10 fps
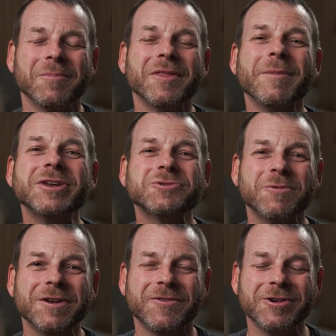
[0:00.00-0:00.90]
Let me just
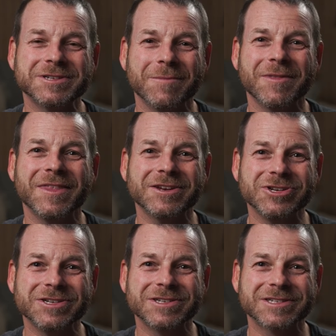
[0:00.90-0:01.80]
read for you something that
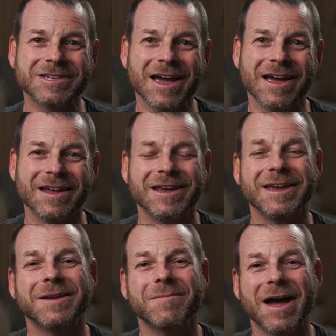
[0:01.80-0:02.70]
Jesus said
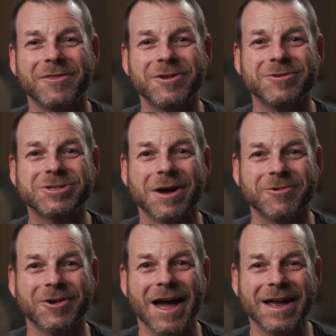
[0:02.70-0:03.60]
in Matthew
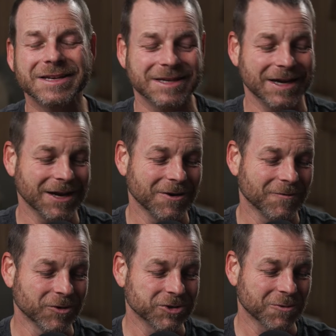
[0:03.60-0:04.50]
chapter 19,
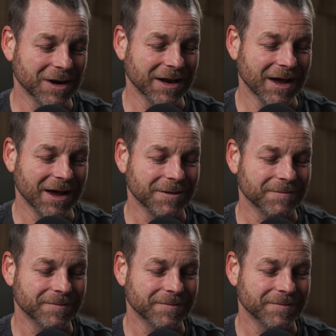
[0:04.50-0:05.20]
verse 29.